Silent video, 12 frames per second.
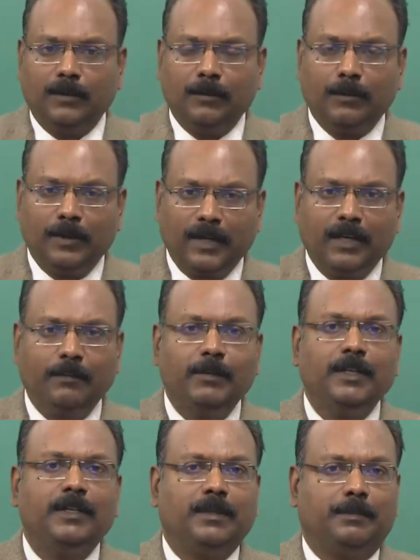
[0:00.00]
you can
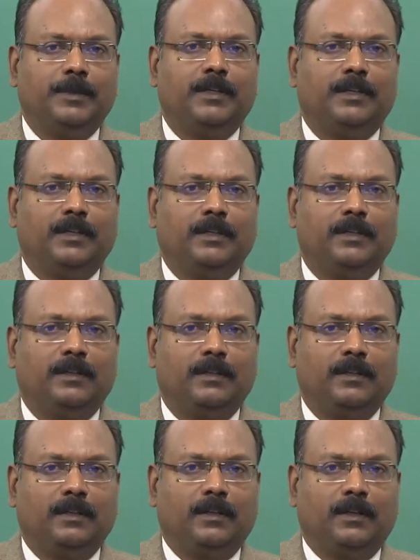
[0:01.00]
be independent.
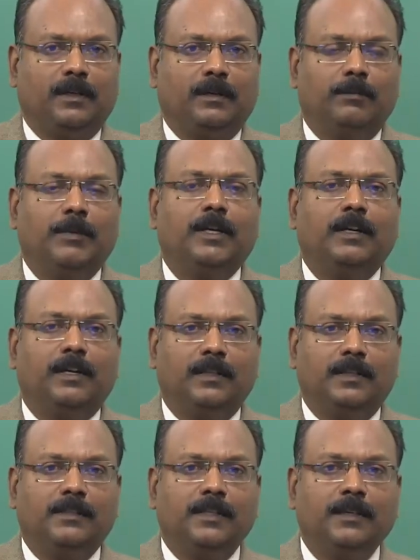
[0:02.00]
But
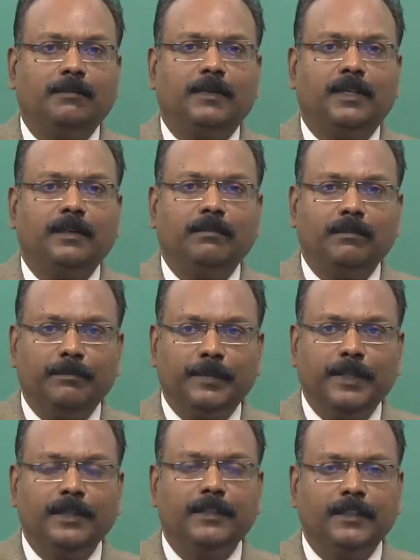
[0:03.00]
at the same time
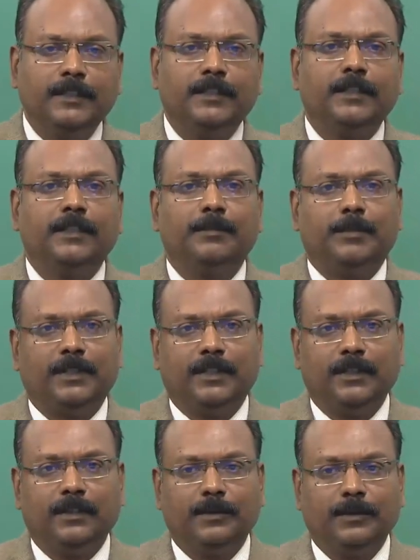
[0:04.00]
being
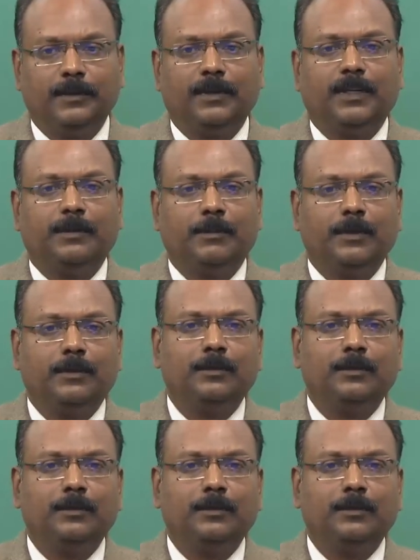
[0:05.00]
interdependent you are able